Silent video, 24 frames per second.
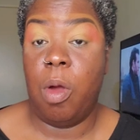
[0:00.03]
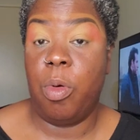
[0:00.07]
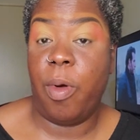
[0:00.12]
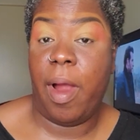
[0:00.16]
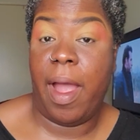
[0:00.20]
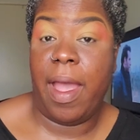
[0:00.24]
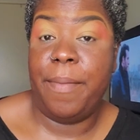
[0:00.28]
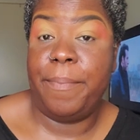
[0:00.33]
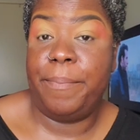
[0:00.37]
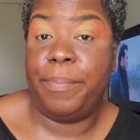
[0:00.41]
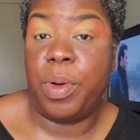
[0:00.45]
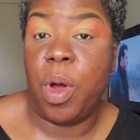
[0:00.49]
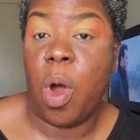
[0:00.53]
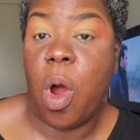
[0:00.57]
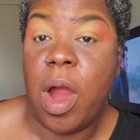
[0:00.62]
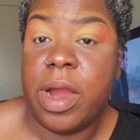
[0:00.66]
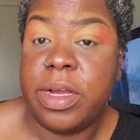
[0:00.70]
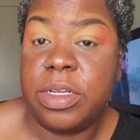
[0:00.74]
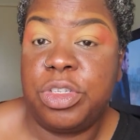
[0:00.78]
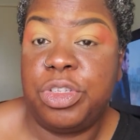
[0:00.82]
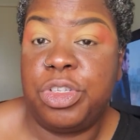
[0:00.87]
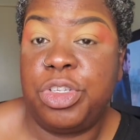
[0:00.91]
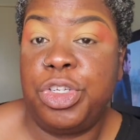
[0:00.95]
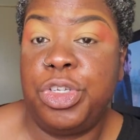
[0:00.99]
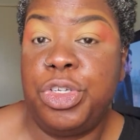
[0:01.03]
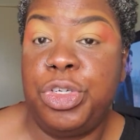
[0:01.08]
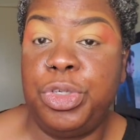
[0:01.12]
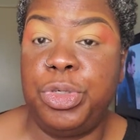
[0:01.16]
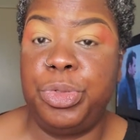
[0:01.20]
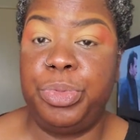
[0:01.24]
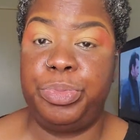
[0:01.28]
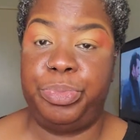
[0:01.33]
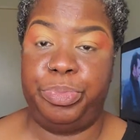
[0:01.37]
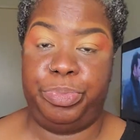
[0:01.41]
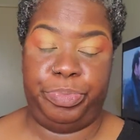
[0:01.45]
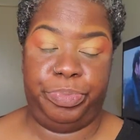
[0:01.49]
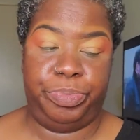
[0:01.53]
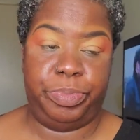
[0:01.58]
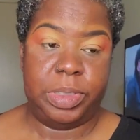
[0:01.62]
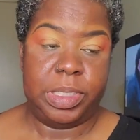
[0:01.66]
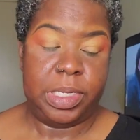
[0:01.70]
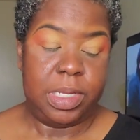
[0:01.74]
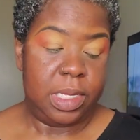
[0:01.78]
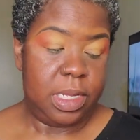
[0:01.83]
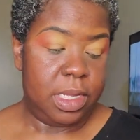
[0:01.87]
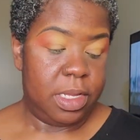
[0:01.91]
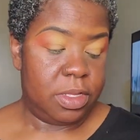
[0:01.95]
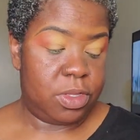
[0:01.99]
right, part two.
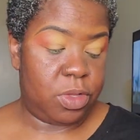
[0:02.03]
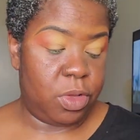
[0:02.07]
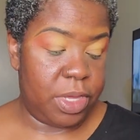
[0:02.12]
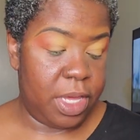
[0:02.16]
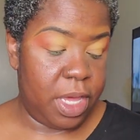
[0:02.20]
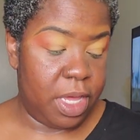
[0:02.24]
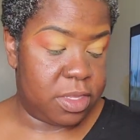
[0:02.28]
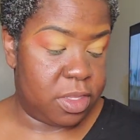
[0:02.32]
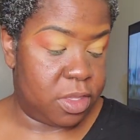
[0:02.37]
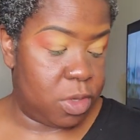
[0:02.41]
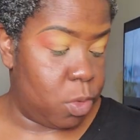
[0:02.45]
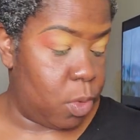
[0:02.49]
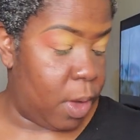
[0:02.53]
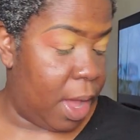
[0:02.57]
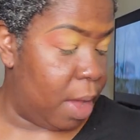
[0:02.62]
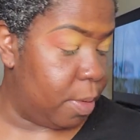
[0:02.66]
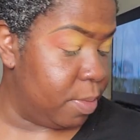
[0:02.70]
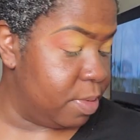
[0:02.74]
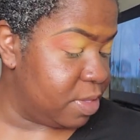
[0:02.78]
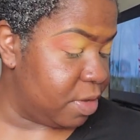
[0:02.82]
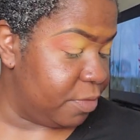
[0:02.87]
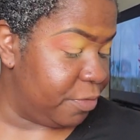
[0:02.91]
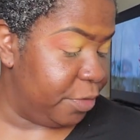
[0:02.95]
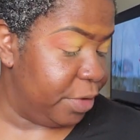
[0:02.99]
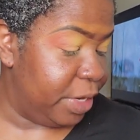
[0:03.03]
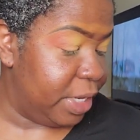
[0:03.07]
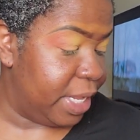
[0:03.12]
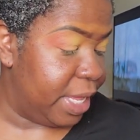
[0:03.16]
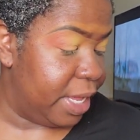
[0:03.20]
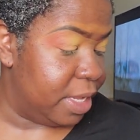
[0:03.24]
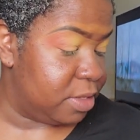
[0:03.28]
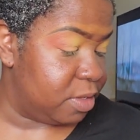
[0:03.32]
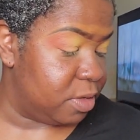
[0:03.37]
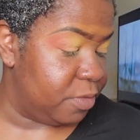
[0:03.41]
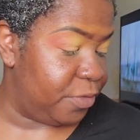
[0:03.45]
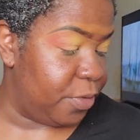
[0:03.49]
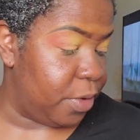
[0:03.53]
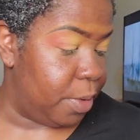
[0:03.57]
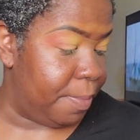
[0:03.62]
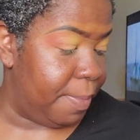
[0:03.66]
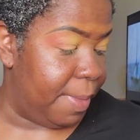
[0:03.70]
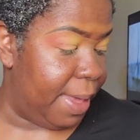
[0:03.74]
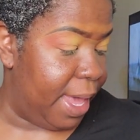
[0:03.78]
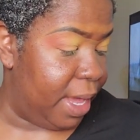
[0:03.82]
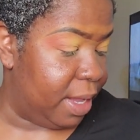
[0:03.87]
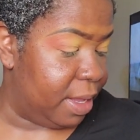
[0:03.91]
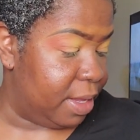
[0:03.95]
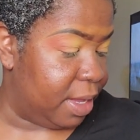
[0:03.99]
So yeah, so I was a freelancer for
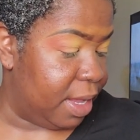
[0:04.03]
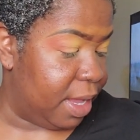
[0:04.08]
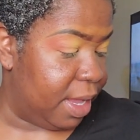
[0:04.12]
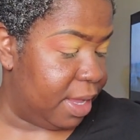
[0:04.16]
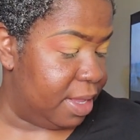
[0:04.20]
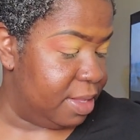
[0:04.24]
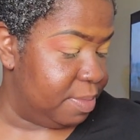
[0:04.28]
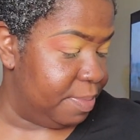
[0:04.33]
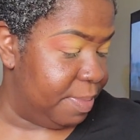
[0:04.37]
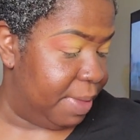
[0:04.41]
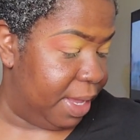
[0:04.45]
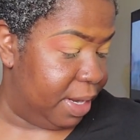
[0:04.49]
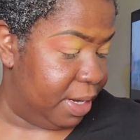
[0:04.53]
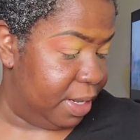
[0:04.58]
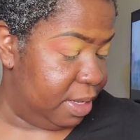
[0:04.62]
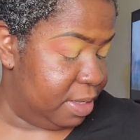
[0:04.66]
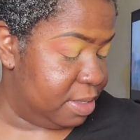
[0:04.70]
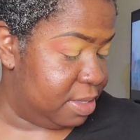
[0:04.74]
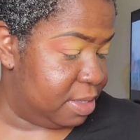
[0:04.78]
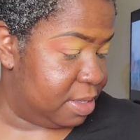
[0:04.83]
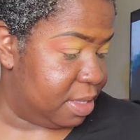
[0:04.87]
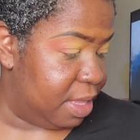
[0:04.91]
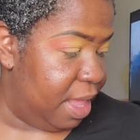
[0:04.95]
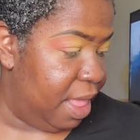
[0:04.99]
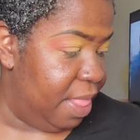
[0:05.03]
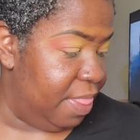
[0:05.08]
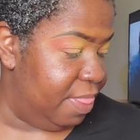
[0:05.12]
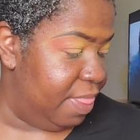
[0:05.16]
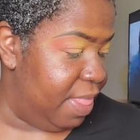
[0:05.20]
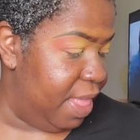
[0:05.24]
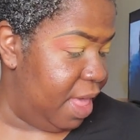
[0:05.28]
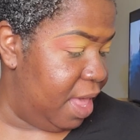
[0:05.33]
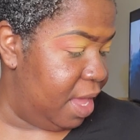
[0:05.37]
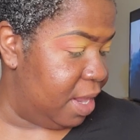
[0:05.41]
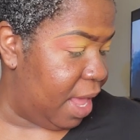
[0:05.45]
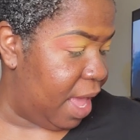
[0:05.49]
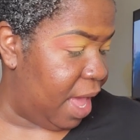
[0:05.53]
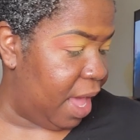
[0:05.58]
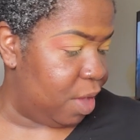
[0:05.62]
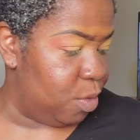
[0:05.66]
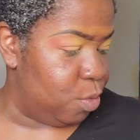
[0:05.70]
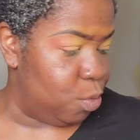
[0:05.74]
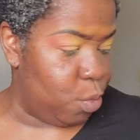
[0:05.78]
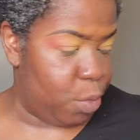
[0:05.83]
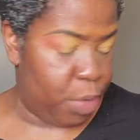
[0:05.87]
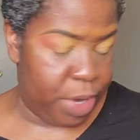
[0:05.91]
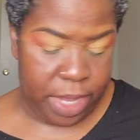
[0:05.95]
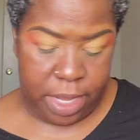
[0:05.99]
MAC Cosmetics, and then I
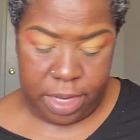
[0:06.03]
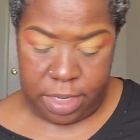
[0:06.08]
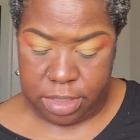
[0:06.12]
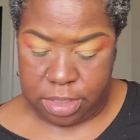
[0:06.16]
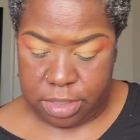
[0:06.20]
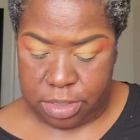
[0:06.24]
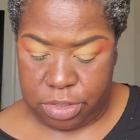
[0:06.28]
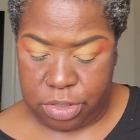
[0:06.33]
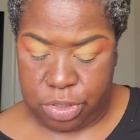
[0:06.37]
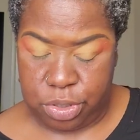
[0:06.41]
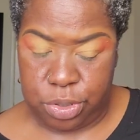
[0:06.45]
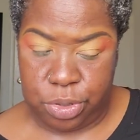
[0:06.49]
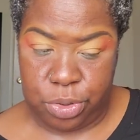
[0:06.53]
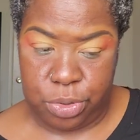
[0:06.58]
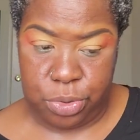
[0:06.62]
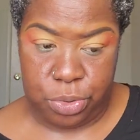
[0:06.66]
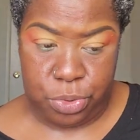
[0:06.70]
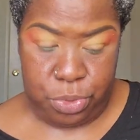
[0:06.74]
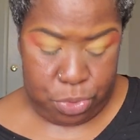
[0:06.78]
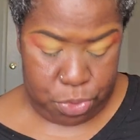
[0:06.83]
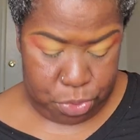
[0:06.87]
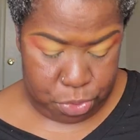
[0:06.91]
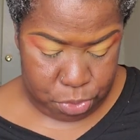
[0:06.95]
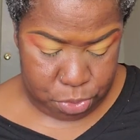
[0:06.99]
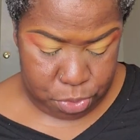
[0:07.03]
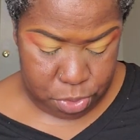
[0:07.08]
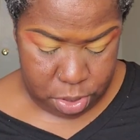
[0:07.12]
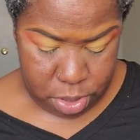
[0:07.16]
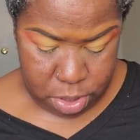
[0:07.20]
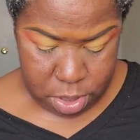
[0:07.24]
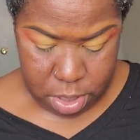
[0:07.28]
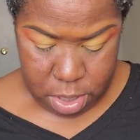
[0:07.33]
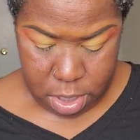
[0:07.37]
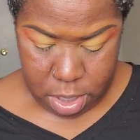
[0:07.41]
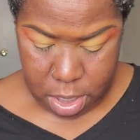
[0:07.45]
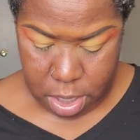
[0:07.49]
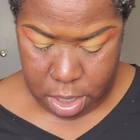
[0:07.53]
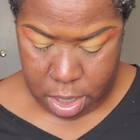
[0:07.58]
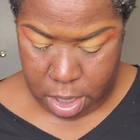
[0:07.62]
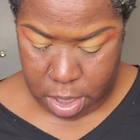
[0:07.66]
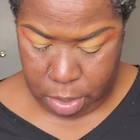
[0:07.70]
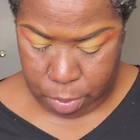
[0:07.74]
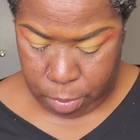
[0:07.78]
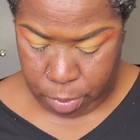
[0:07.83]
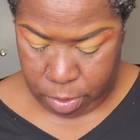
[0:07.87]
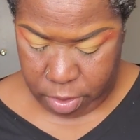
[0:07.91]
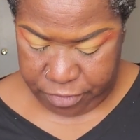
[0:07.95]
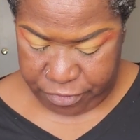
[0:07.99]
went to
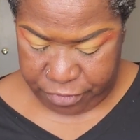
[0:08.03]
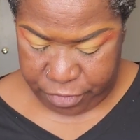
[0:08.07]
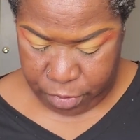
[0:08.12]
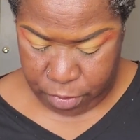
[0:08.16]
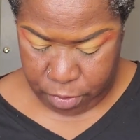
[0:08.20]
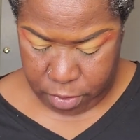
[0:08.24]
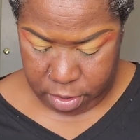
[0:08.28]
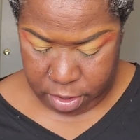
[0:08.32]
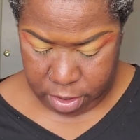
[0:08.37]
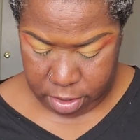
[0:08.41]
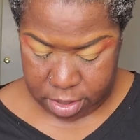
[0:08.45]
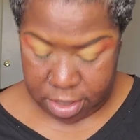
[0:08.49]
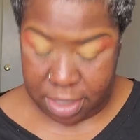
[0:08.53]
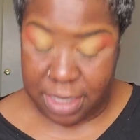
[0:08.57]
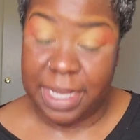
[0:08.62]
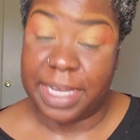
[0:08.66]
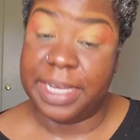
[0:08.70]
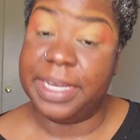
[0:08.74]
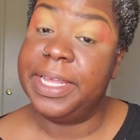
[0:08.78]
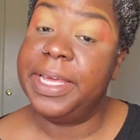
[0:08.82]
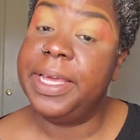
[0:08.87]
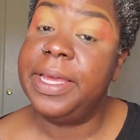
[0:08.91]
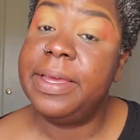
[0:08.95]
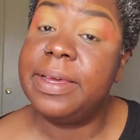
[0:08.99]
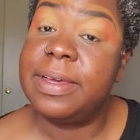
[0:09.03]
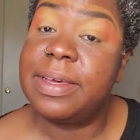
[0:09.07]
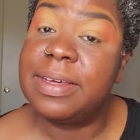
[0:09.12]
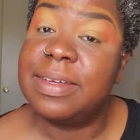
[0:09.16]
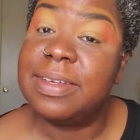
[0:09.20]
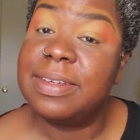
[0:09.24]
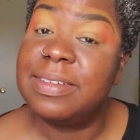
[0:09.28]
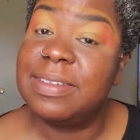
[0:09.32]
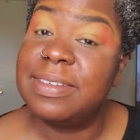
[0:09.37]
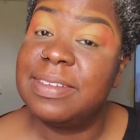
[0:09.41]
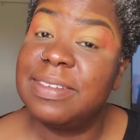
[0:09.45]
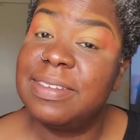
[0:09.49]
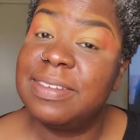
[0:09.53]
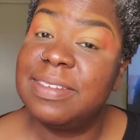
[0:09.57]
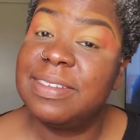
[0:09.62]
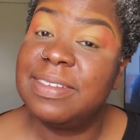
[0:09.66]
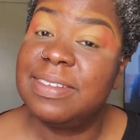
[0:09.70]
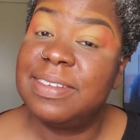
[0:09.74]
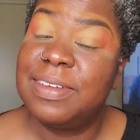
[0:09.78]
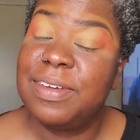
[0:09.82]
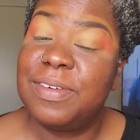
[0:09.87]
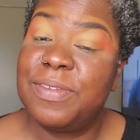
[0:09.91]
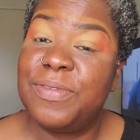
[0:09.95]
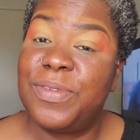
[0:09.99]
work for Clinique
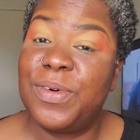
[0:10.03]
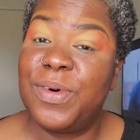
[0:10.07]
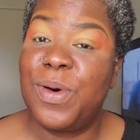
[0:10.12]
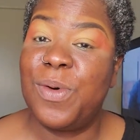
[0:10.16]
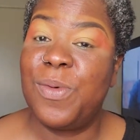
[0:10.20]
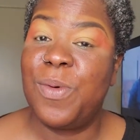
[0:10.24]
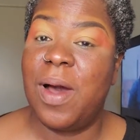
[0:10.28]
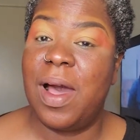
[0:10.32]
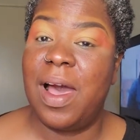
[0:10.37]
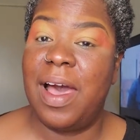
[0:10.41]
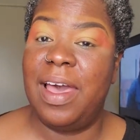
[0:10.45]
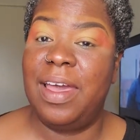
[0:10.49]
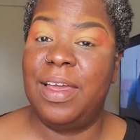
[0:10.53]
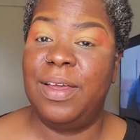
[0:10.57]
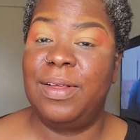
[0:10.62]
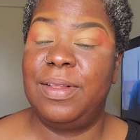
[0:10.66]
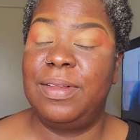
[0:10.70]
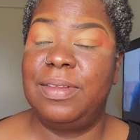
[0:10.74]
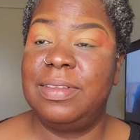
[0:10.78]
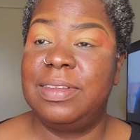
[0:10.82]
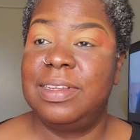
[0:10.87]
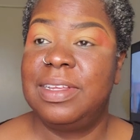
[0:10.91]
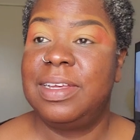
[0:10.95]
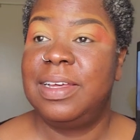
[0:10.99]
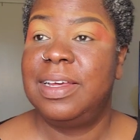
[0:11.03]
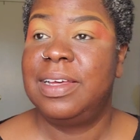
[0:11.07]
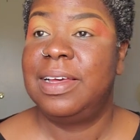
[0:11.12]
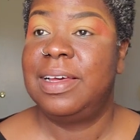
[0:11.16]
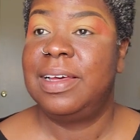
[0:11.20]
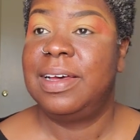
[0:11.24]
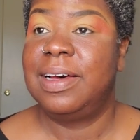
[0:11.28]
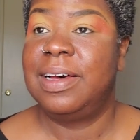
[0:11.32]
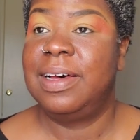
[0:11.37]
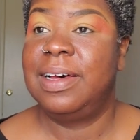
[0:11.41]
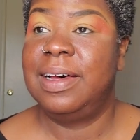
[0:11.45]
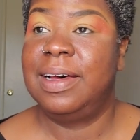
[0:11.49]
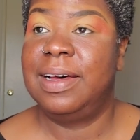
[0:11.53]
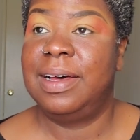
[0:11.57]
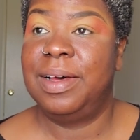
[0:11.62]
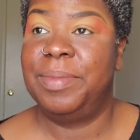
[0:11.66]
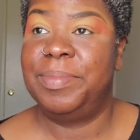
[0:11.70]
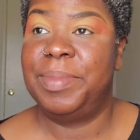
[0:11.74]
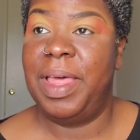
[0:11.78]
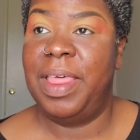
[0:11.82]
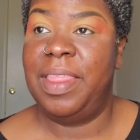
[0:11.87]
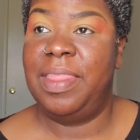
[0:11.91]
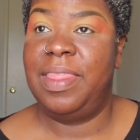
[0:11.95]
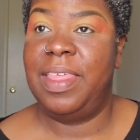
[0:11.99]
for a while,
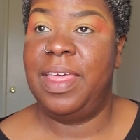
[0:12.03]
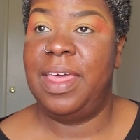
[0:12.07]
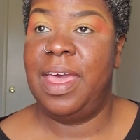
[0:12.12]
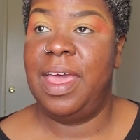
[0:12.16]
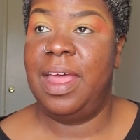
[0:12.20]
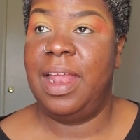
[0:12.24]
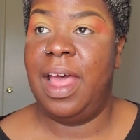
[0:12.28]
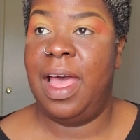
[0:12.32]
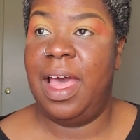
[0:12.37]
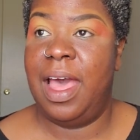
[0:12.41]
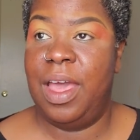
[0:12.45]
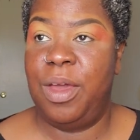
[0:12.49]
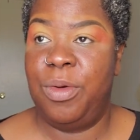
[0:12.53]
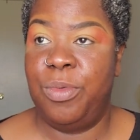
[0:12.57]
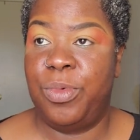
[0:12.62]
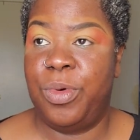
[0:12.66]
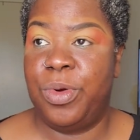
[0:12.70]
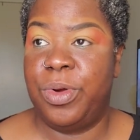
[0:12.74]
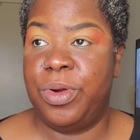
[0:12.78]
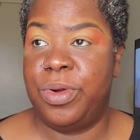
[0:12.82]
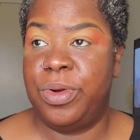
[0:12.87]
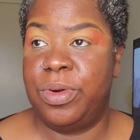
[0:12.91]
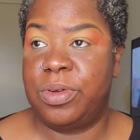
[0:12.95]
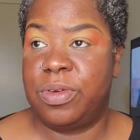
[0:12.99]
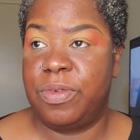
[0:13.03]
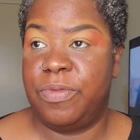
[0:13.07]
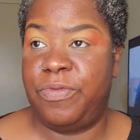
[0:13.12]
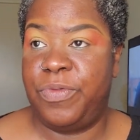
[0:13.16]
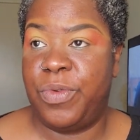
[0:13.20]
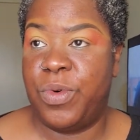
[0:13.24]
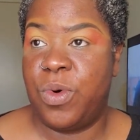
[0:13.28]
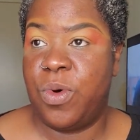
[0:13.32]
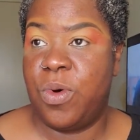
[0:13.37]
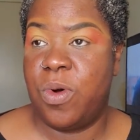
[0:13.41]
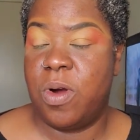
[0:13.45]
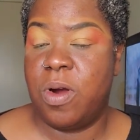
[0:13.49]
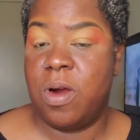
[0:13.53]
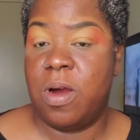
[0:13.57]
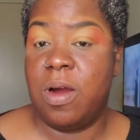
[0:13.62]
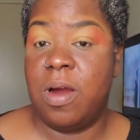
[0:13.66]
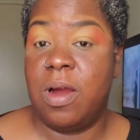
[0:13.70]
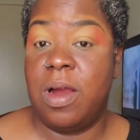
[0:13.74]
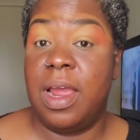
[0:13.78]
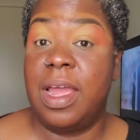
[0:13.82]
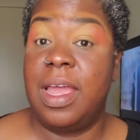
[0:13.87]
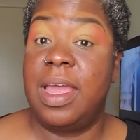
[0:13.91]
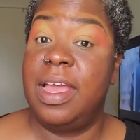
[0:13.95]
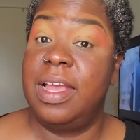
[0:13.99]
and then I worked
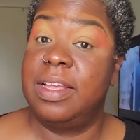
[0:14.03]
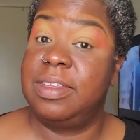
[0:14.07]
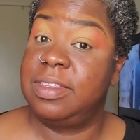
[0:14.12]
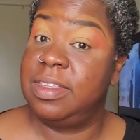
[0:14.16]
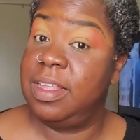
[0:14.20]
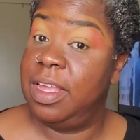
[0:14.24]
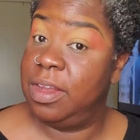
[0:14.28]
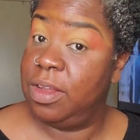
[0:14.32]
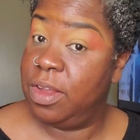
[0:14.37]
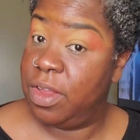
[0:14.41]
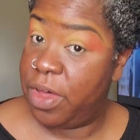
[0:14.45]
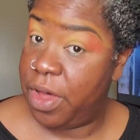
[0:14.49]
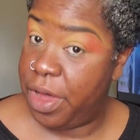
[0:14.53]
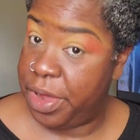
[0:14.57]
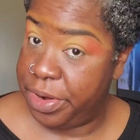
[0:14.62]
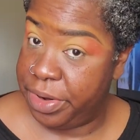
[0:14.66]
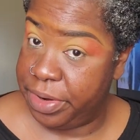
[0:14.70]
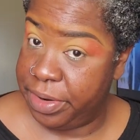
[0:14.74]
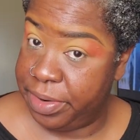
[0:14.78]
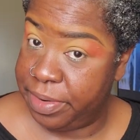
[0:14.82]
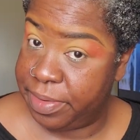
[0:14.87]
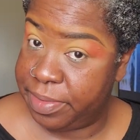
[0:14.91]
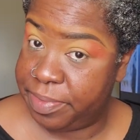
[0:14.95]
for Estee Lauder.